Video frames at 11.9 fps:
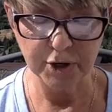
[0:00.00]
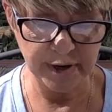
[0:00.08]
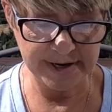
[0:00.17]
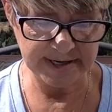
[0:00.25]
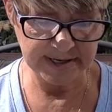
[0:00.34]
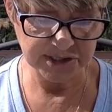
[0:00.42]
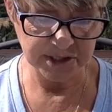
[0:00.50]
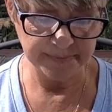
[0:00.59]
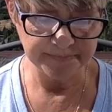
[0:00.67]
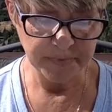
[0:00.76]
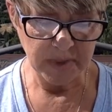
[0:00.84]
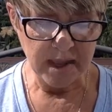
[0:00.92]
accreditation.
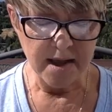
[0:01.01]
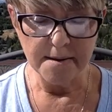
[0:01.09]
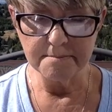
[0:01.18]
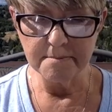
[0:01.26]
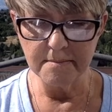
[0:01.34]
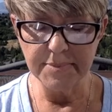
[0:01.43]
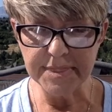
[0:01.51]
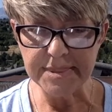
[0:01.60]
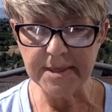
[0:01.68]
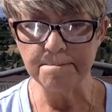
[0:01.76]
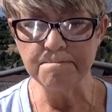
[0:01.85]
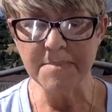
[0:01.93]

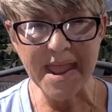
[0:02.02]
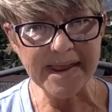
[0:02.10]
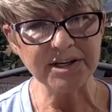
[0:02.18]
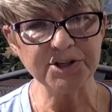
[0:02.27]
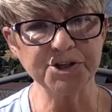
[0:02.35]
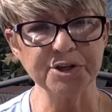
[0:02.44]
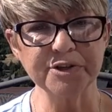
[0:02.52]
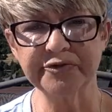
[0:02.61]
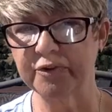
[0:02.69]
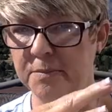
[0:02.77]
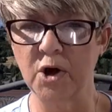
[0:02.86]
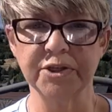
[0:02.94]
The managers
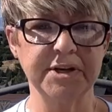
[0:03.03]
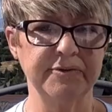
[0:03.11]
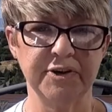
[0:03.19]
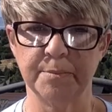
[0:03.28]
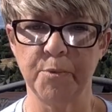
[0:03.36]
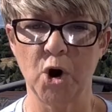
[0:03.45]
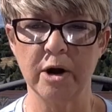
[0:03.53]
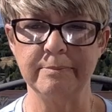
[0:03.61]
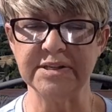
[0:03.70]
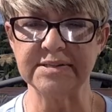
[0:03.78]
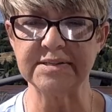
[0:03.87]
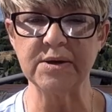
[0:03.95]
from all the different
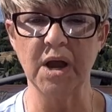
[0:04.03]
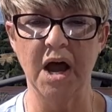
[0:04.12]
departments